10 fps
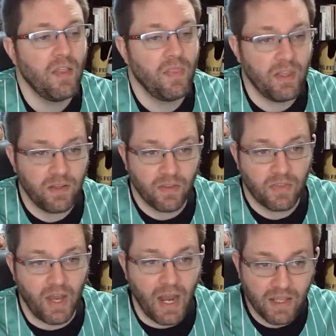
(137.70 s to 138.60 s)
then
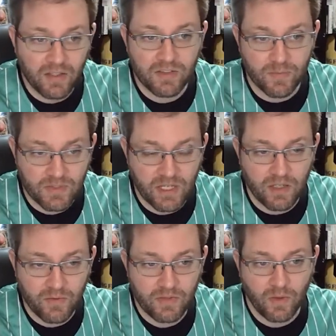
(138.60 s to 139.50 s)
the islands
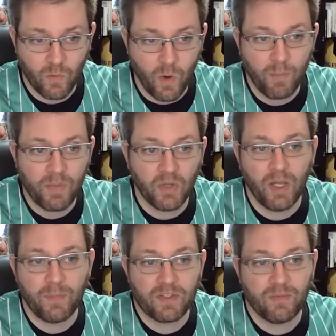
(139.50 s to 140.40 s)
themselves won't build
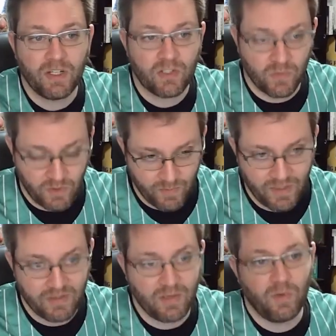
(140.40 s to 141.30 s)
up as much, which
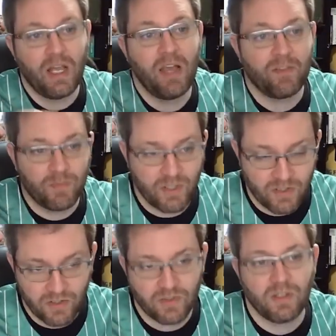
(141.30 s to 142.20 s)
means they won't have as
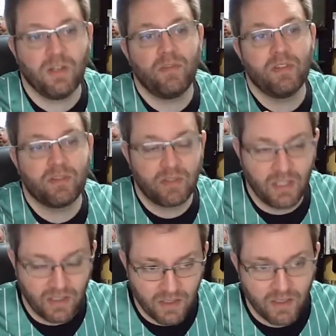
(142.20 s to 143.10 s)
much of this
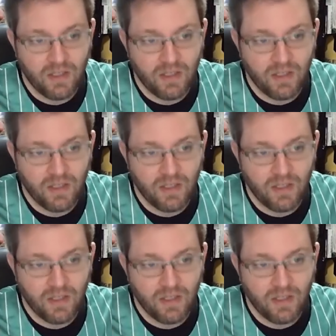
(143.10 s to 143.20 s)
like